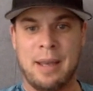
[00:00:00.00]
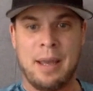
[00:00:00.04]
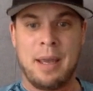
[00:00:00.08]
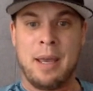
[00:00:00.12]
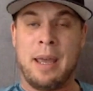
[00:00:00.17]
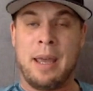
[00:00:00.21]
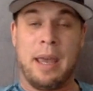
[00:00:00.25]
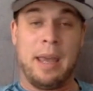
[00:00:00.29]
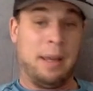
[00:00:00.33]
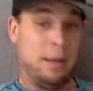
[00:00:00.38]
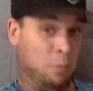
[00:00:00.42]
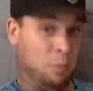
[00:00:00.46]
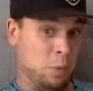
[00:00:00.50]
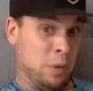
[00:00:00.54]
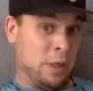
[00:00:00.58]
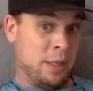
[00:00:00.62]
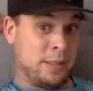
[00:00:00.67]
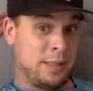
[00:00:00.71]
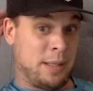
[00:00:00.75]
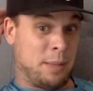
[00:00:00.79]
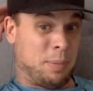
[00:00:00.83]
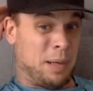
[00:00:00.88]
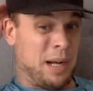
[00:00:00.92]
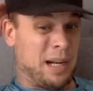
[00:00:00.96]
And when I
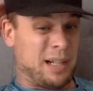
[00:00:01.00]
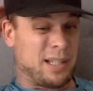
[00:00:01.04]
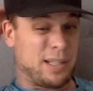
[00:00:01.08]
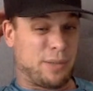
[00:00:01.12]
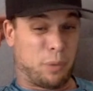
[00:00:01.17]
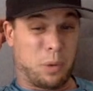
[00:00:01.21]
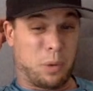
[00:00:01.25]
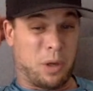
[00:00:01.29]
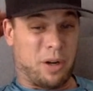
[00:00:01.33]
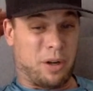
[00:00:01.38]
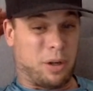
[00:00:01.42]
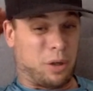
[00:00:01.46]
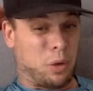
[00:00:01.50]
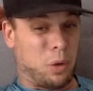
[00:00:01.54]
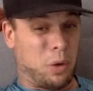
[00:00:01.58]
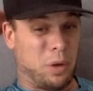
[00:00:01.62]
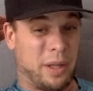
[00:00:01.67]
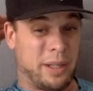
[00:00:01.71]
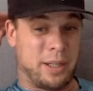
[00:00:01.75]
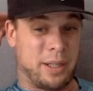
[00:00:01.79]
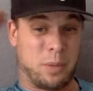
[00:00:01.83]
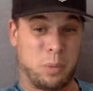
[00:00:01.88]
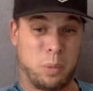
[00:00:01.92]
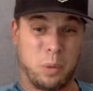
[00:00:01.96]
say practice, we're on our goal
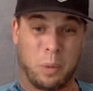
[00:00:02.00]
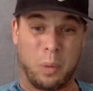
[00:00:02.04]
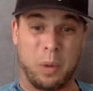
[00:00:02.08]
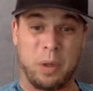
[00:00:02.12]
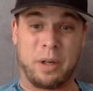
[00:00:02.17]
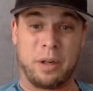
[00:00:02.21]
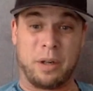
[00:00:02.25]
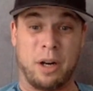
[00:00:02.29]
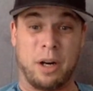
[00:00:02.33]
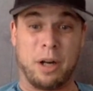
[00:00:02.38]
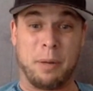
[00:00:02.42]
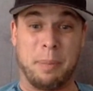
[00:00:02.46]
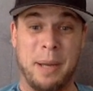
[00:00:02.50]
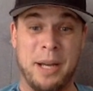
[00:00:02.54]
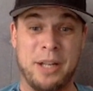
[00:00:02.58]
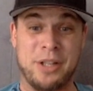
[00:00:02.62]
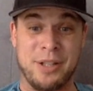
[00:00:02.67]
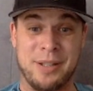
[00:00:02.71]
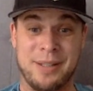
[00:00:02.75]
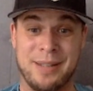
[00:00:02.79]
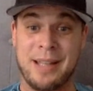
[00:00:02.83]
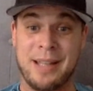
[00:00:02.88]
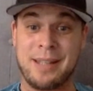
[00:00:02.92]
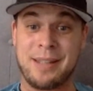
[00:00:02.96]
line and we're working on our
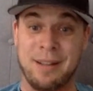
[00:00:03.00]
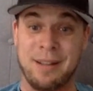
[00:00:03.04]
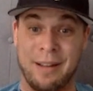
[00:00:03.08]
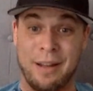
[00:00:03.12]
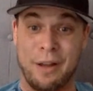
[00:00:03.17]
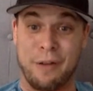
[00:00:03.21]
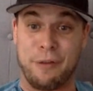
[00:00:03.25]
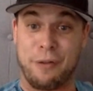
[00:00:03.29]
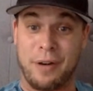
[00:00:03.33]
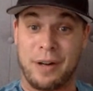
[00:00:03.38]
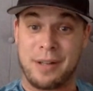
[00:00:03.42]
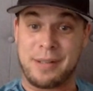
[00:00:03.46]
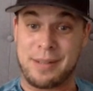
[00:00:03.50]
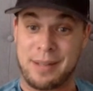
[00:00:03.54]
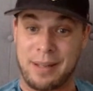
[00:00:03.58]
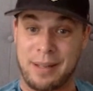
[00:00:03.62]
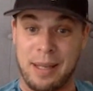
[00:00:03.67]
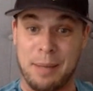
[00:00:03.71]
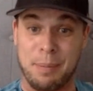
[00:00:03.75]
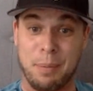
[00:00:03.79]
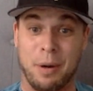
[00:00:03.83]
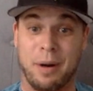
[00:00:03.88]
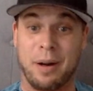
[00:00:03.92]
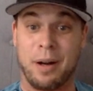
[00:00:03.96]
patience. That's going to allow for us to
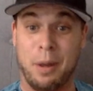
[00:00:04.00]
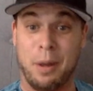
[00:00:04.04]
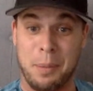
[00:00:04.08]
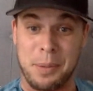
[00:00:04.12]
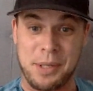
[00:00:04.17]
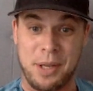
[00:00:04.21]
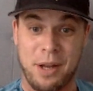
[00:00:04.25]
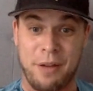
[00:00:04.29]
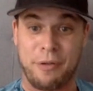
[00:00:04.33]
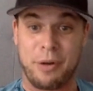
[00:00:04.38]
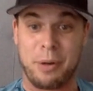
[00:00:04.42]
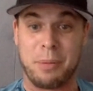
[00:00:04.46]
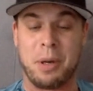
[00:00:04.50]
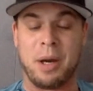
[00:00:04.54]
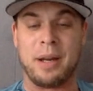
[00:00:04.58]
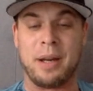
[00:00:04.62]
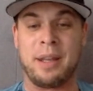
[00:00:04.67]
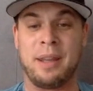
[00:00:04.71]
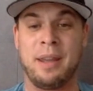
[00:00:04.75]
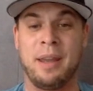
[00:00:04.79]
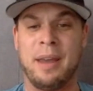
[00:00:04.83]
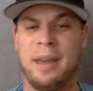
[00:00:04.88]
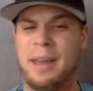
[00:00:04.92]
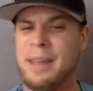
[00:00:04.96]
keep our elbows off our
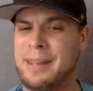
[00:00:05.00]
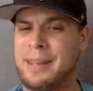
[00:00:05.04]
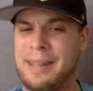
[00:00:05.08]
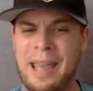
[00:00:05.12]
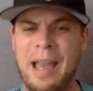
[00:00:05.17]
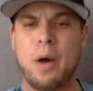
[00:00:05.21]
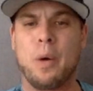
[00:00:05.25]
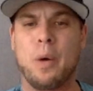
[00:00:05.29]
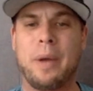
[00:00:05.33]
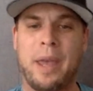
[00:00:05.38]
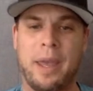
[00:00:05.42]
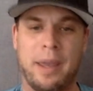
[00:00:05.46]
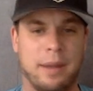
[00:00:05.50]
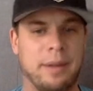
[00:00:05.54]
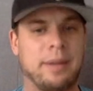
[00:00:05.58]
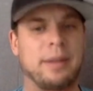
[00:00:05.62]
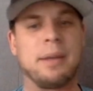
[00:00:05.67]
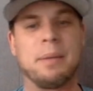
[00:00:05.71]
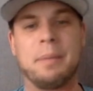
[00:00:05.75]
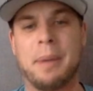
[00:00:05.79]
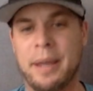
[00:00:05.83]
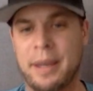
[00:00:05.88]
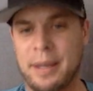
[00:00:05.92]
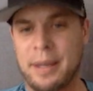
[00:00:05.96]
body. Yeah, okay,
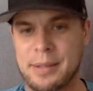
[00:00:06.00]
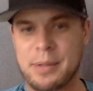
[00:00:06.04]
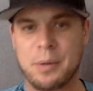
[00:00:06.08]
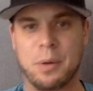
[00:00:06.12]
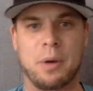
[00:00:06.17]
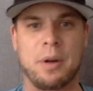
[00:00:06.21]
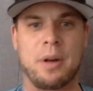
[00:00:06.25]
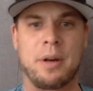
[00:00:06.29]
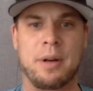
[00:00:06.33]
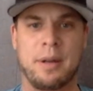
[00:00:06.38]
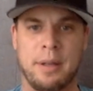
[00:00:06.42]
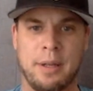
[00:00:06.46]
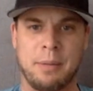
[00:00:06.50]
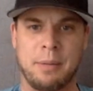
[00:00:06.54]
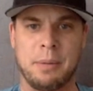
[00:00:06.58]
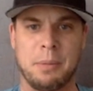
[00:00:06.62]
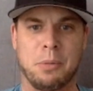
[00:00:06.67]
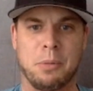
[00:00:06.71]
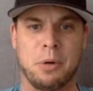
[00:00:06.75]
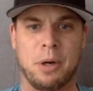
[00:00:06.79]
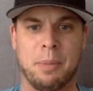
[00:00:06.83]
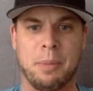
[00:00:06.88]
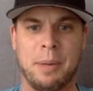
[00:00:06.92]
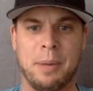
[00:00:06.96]
you might get scored on a little bit
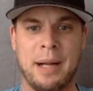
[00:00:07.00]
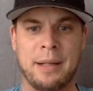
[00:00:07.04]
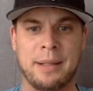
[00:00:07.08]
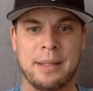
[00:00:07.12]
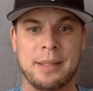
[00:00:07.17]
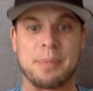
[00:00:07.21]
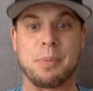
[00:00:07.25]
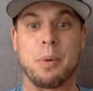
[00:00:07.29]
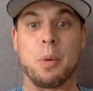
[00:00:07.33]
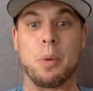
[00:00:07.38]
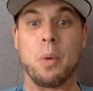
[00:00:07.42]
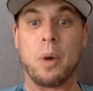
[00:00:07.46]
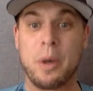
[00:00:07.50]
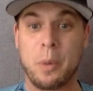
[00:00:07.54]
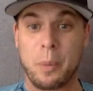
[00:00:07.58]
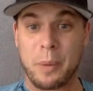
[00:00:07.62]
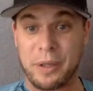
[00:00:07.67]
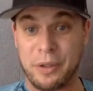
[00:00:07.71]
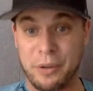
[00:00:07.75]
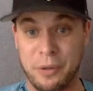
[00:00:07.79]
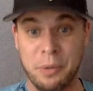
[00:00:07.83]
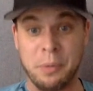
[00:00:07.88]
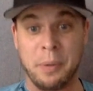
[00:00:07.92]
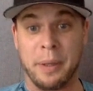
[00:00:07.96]
more at practice, but what are we
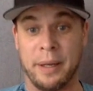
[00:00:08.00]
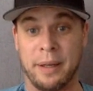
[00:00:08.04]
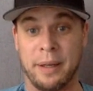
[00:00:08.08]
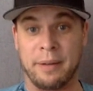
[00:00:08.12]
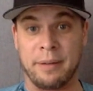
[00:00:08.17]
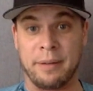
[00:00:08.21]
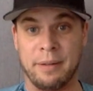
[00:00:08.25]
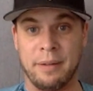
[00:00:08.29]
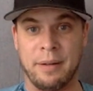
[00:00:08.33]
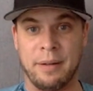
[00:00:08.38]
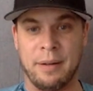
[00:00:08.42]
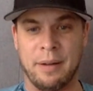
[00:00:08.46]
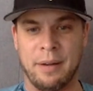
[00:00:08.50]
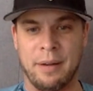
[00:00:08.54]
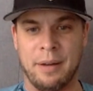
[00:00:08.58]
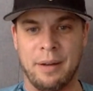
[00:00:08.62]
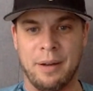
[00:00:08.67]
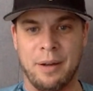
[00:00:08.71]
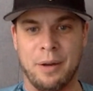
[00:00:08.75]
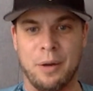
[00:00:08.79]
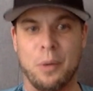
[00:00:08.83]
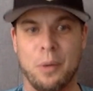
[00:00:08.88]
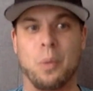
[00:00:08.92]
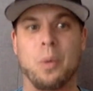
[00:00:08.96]
doing?
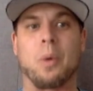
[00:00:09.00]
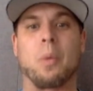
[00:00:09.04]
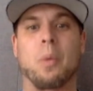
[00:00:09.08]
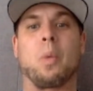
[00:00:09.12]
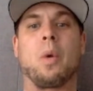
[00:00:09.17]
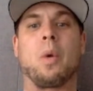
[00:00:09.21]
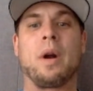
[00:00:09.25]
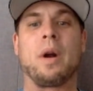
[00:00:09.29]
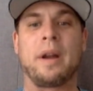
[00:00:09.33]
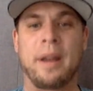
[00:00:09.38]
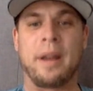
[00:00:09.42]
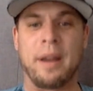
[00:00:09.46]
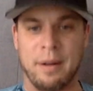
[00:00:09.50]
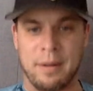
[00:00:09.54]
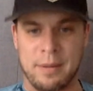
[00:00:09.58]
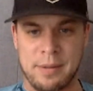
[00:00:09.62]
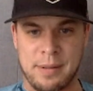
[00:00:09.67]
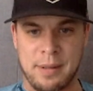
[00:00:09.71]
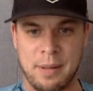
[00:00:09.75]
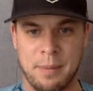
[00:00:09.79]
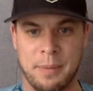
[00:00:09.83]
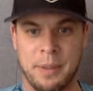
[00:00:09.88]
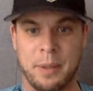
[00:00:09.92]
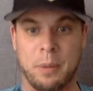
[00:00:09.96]
We're working on
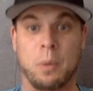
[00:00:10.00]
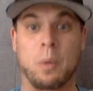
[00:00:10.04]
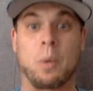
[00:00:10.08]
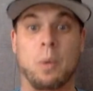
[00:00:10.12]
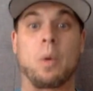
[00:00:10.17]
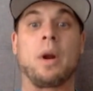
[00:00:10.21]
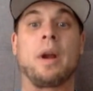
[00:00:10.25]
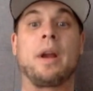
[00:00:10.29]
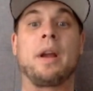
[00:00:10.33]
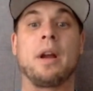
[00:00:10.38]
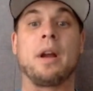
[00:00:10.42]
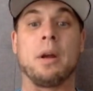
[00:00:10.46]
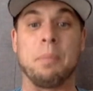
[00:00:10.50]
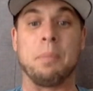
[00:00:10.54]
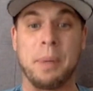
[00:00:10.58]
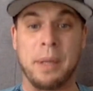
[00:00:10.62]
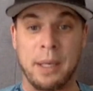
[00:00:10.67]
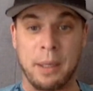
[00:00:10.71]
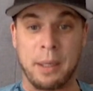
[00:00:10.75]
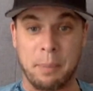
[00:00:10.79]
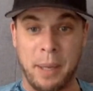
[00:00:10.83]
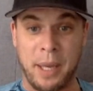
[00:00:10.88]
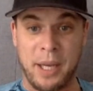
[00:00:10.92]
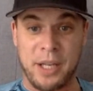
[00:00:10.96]
something. We're working on
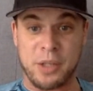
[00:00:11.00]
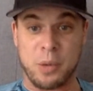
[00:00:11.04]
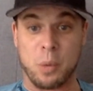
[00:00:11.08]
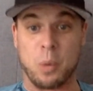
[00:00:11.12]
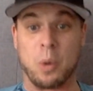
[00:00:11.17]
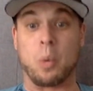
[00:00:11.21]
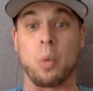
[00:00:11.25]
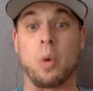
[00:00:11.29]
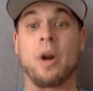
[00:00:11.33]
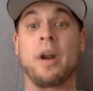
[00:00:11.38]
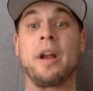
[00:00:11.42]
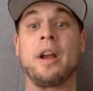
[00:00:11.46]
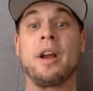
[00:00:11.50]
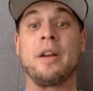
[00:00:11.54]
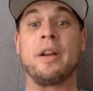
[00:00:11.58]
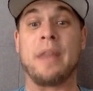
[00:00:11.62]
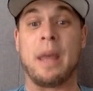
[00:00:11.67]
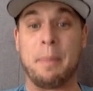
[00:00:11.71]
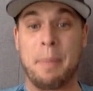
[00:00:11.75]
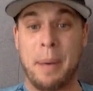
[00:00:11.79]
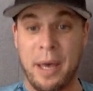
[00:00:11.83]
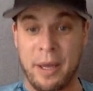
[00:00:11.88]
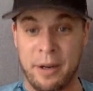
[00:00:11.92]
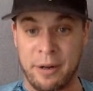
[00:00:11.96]
being patient. We're working on
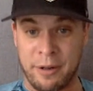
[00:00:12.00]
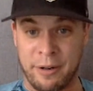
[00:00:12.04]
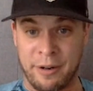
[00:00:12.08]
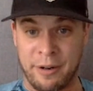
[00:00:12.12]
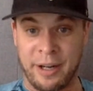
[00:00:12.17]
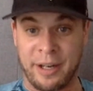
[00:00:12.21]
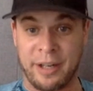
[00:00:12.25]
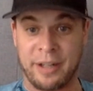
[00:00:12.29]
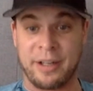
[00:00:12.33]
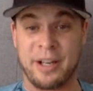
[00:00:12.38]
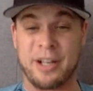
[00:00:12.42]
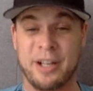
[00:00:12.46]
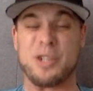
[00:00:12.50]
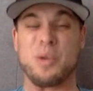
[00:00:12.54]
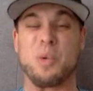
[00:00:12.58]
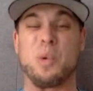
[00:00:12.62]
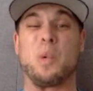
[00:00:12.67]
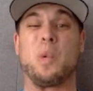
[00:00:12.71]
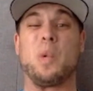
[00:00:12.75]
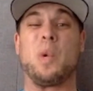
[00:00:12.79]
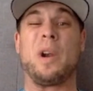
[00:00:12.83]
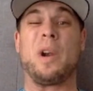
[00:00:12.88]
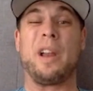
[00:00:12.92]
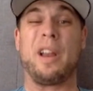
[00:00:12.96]
that pattern recognition. We're
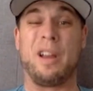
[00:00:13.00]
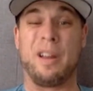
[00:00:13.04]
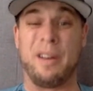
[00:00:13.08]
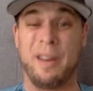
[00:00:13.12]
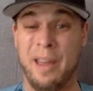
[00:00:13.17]
working on